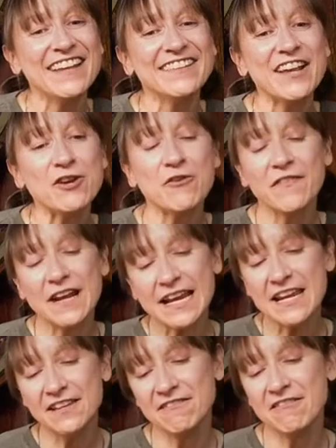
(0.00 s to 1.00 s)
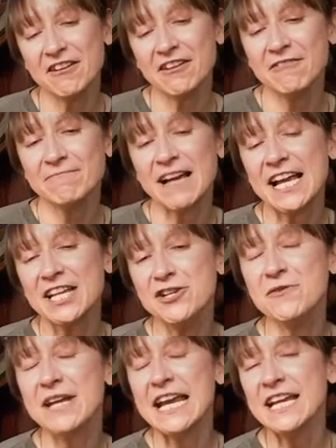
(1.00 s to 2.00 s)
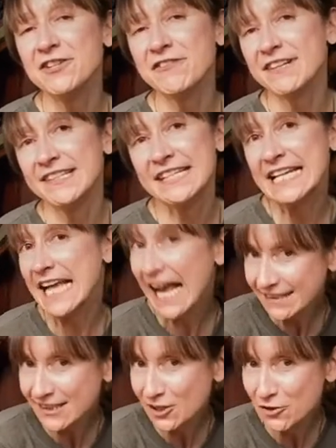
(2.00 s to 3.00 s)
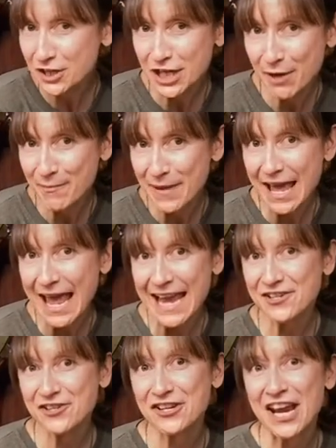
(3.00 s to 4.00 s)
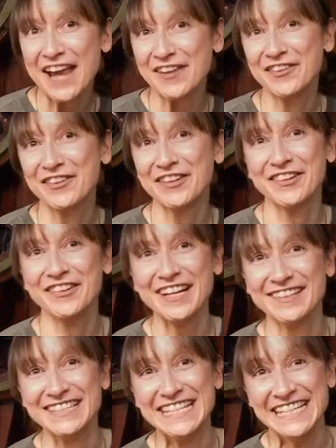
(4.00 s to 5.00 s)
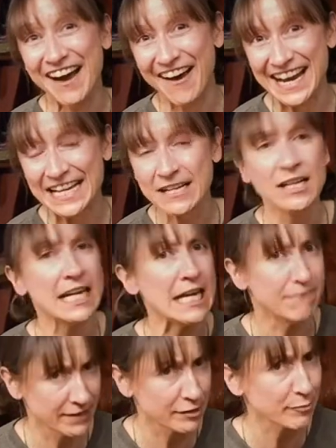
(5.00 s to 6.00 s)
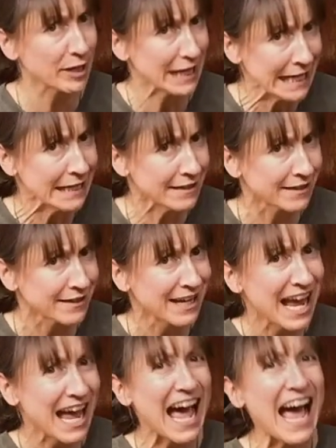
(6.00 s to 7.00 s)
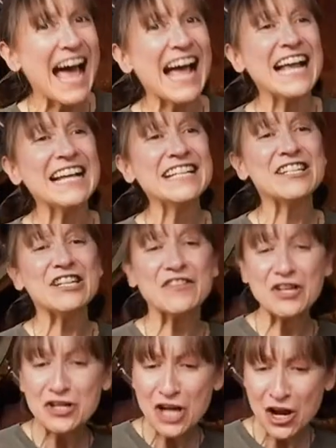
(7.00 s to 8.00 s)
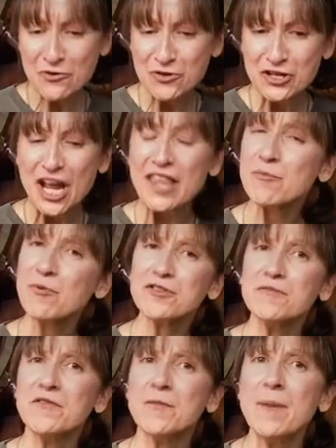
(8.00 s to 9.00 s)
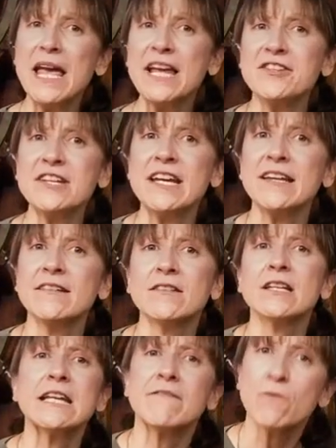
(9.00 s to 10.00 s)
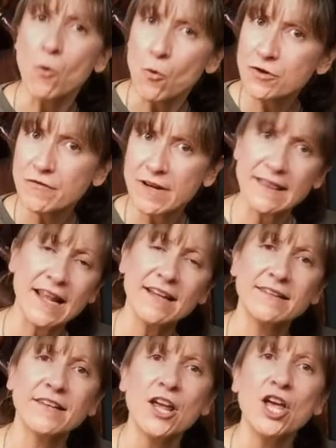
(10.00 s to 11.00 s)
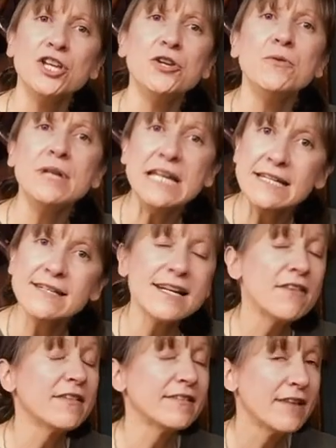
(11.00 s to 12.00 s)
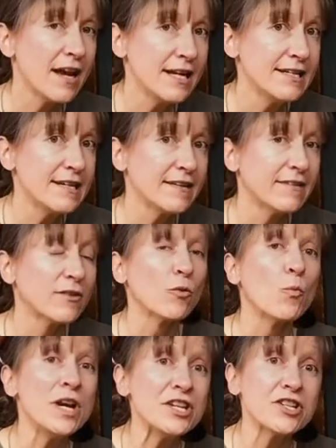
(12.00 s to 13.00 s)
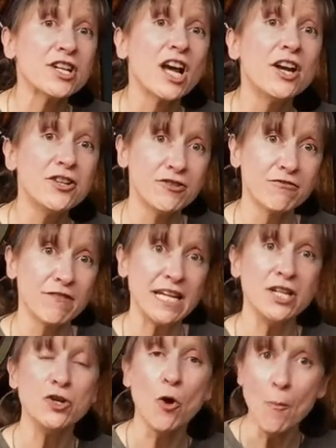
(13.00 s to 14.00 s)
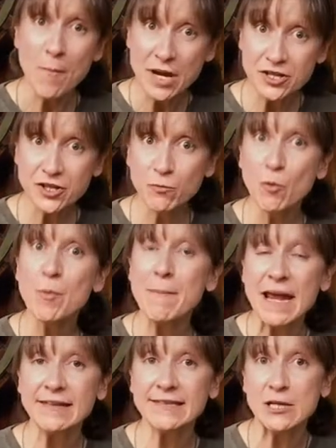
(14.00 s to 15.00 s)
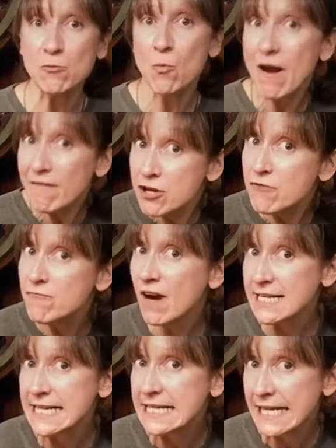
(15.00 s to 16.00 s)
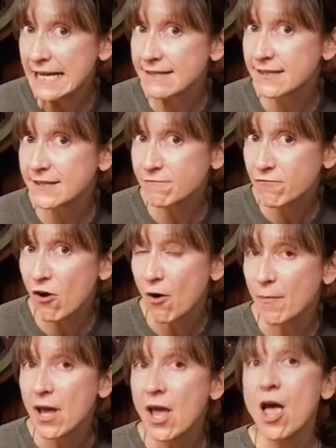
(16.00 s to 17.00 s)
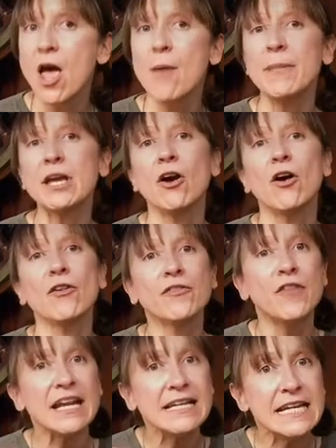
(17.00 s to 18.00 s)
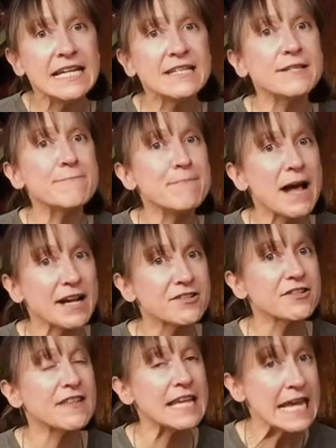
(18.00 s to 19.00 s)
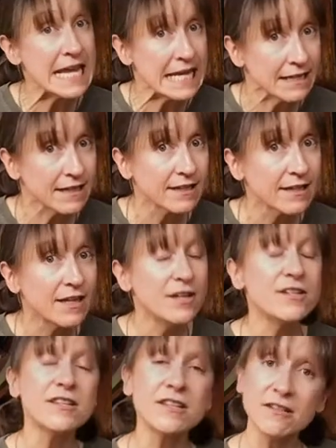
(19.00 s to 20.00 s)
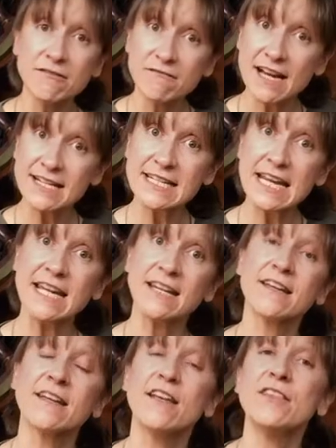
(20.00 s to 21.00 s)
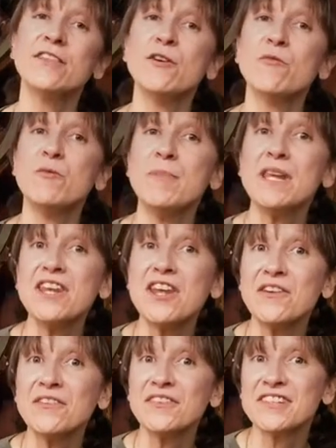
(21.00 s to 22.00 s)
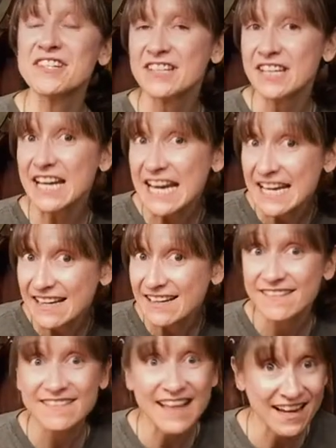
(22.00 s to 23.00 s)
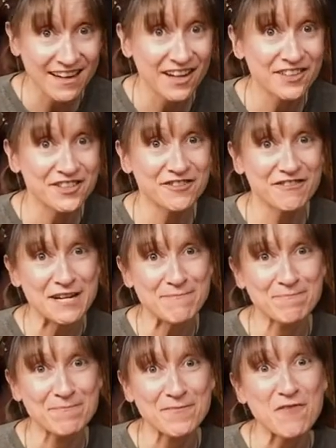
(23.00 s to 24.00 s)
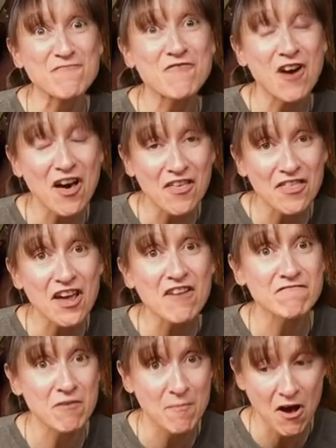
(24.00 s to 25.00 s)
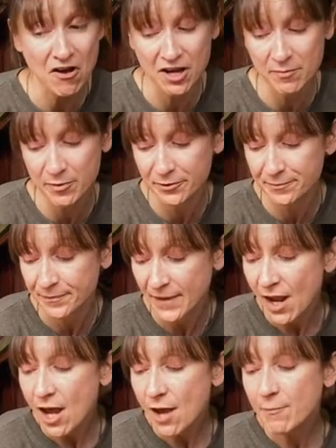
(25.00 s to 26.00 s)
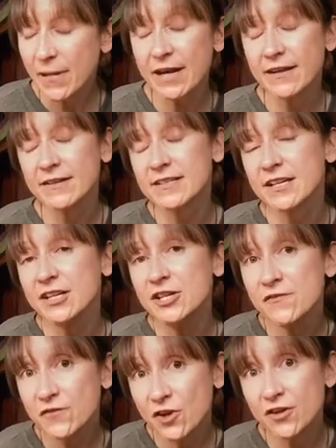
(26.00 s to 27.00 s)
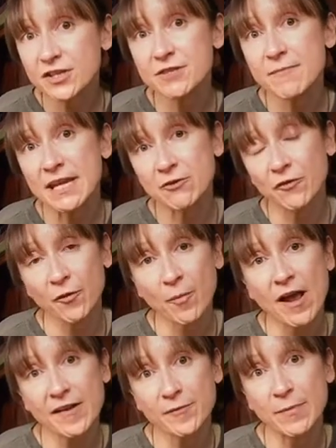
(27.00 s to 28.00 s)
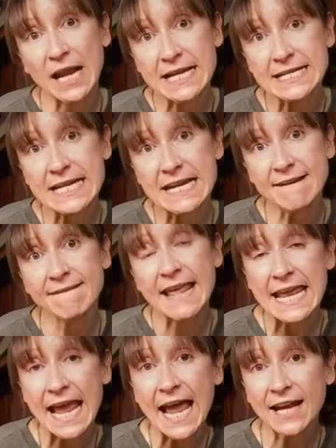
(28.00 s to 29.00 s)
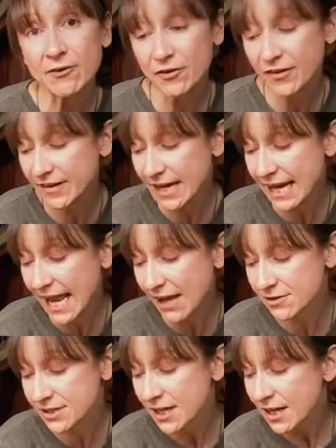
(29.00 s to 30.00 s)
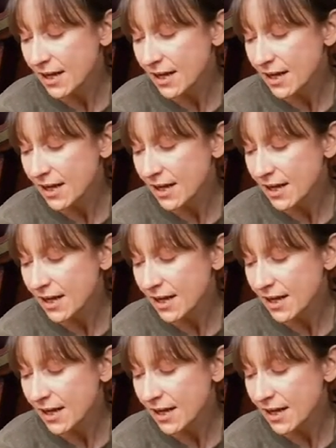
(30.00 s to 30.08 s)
So you're flicking through and you get interested in catalogue number HS69, invisible ink. And the note at the bottom of the page is that if ordering this, you need to tell the scientists which country your mission will be based in. Where are you writing letters from? Because they need to match the ink to the correct ink that would be used in that country. Rather remarkable. But you've got to make your spies blend in. They cannot stick out.